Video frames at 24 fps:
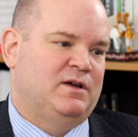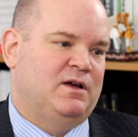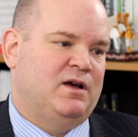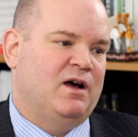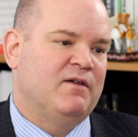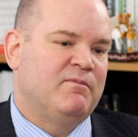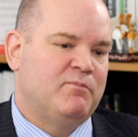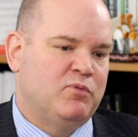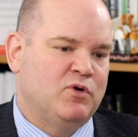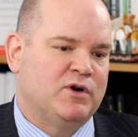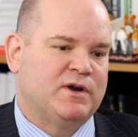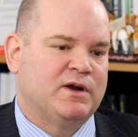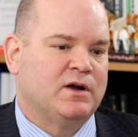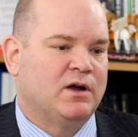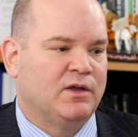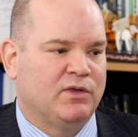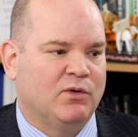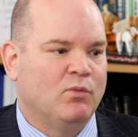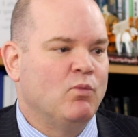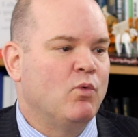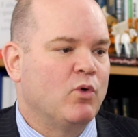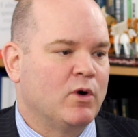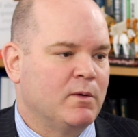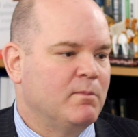of putting on
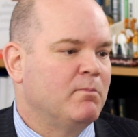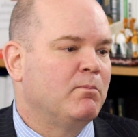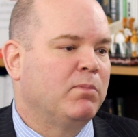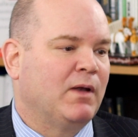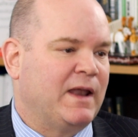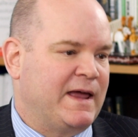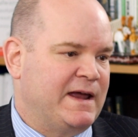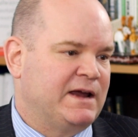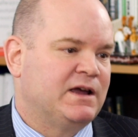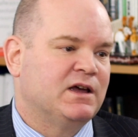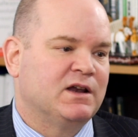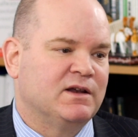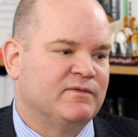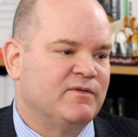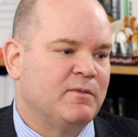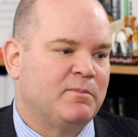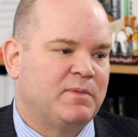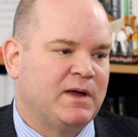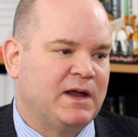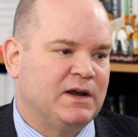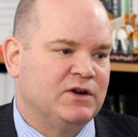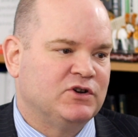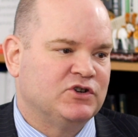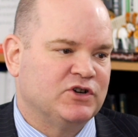the warm blanket of a
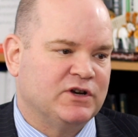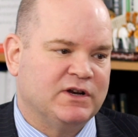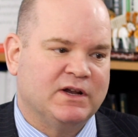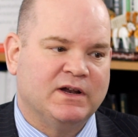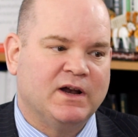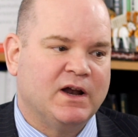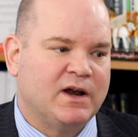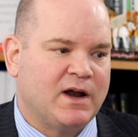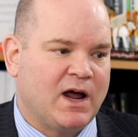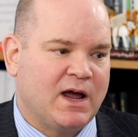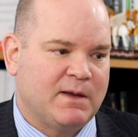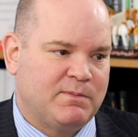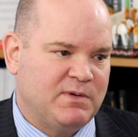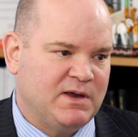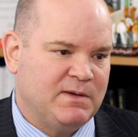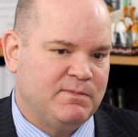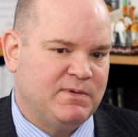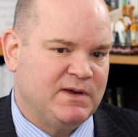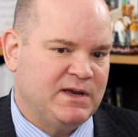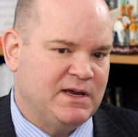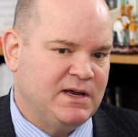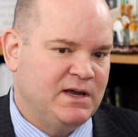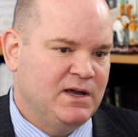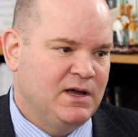pension, and an
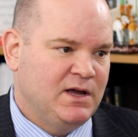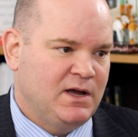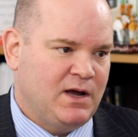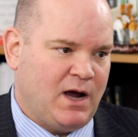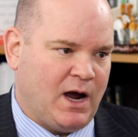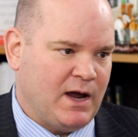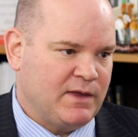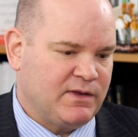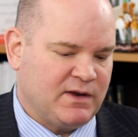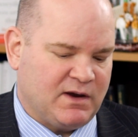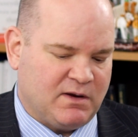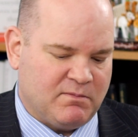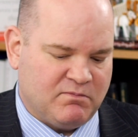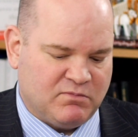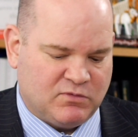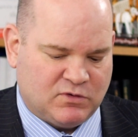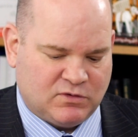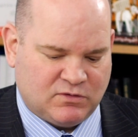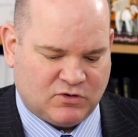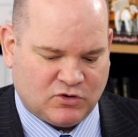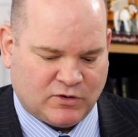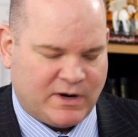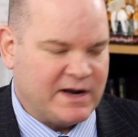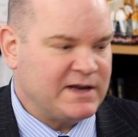IPP I think
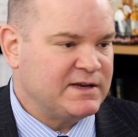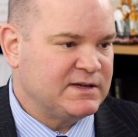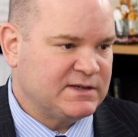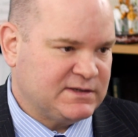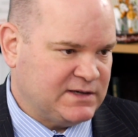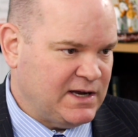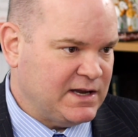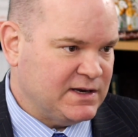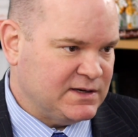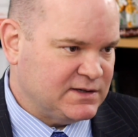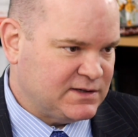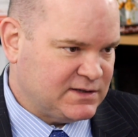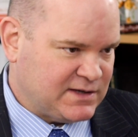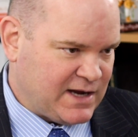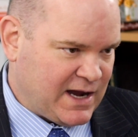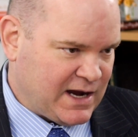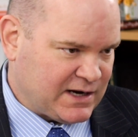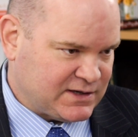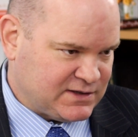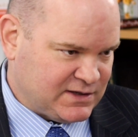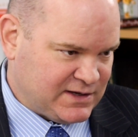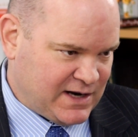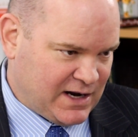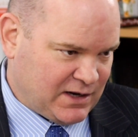transcends
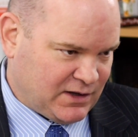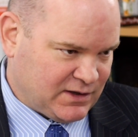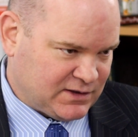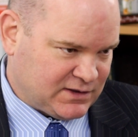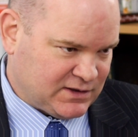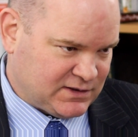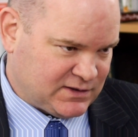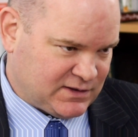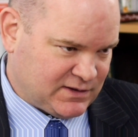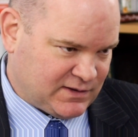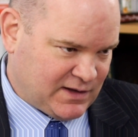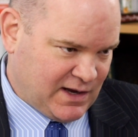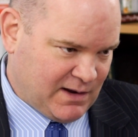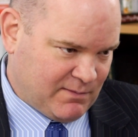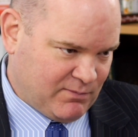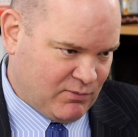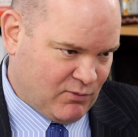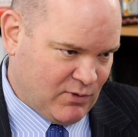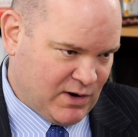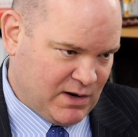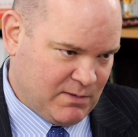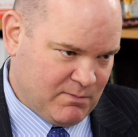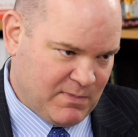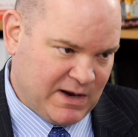tax analysis at that
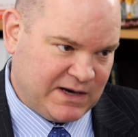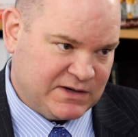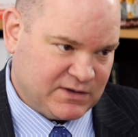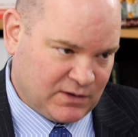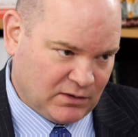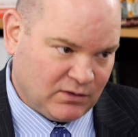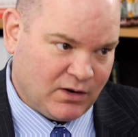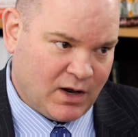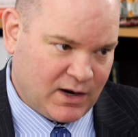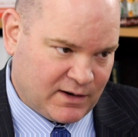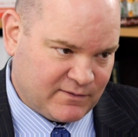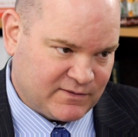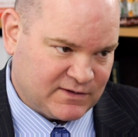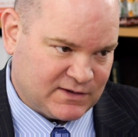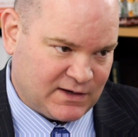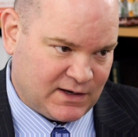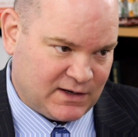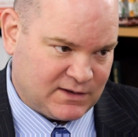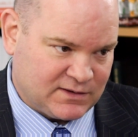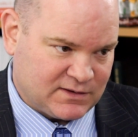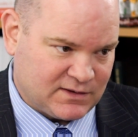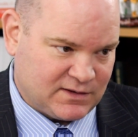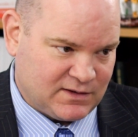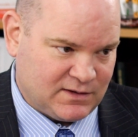point and makes a lot of
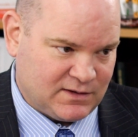sense.